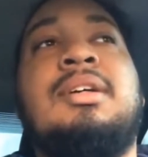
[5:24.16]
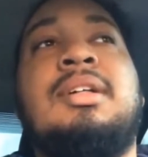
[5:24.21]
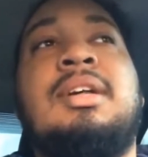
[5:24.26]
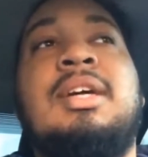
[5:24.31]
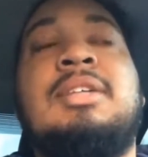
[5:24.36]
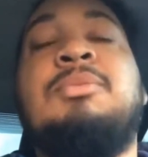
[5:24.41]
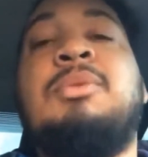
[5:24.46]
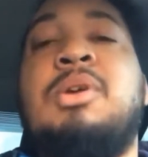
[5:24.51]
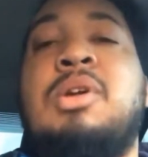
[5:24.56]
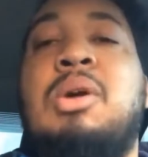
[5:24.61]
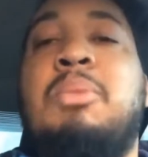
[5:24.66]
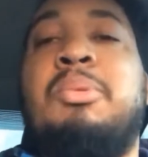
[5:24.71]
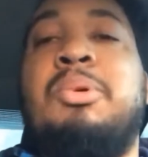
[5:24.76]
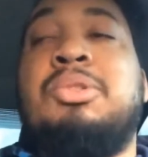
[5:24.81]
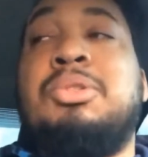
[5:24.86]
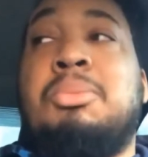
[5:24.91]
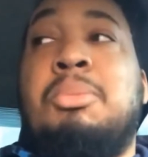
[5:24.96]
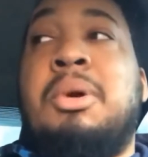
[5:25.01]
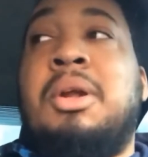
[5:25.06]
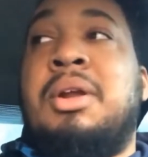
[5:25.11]
That's why you don't
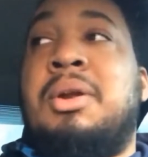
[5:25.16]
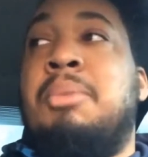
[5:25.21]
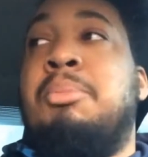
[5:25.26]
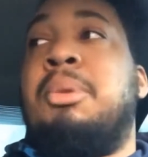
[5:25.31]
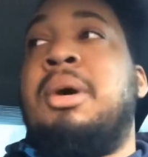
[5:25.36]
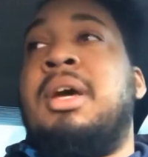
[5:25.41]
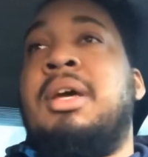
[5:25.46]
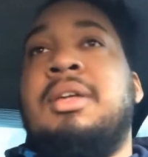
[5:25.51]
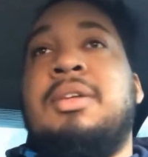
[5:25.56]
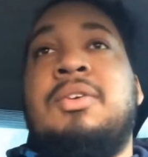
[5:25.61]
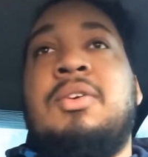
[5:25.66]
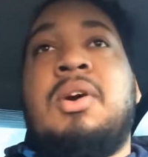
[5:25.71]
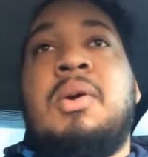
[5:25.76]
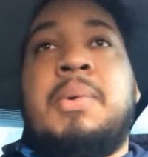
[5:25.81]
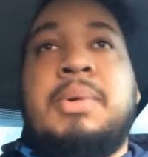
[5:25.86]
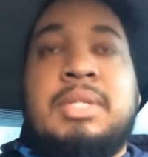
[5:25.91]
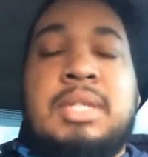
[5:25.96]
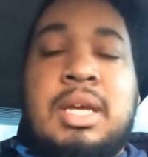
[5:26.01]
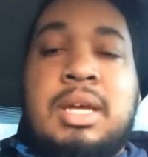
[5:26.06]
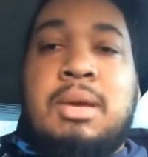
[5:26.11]
put your money in the bank. You
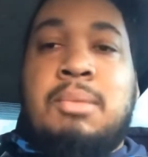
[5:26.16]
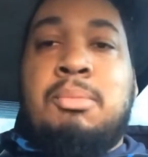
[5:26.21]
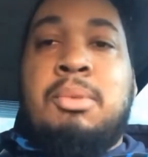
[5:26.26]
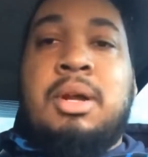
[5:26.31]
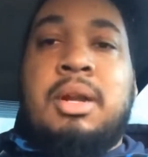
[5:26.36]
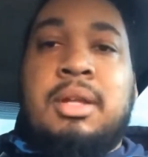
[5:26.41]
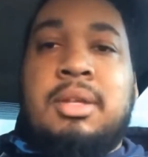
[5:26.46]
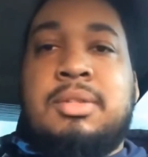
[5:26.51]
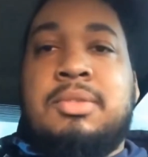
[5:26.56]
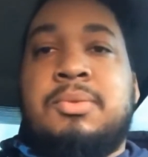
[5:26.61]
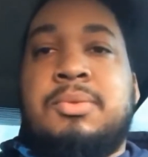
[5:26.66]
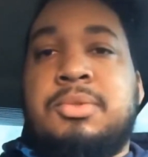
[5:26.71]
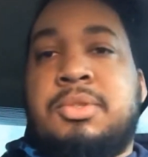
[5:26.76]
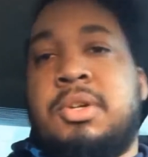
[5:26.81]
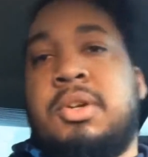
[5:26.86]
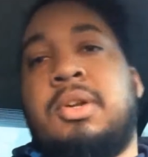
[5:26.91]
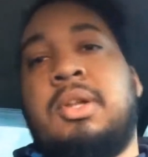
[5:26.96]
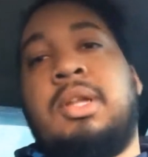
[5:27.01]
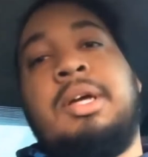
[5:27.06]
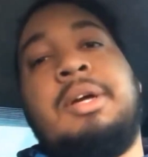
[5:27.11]
always have your money
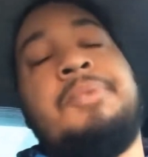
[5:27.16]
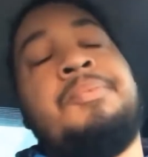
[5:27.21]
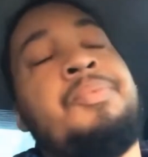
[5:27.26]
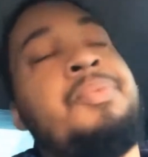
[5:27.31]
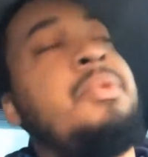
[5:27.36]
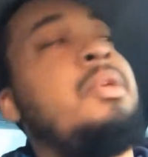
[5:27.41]
circulate.